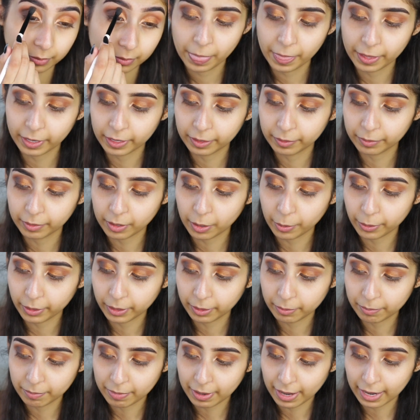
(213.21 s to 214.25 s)
Then I'm
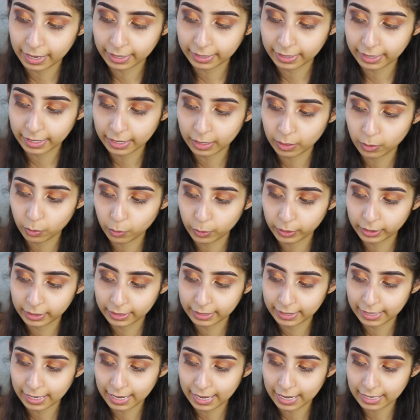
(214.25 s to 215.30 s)
going back in with
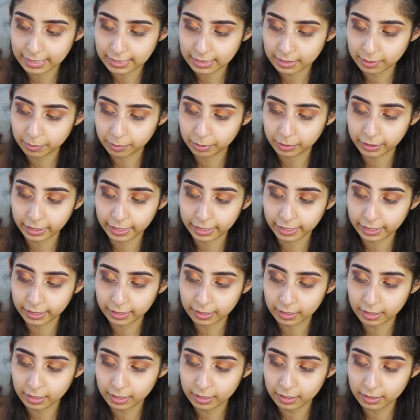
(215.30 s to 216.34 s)

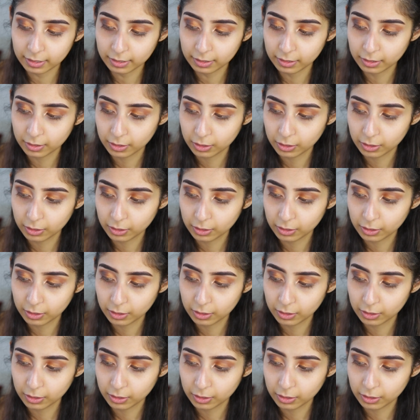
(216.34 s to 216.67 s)
Casablanca,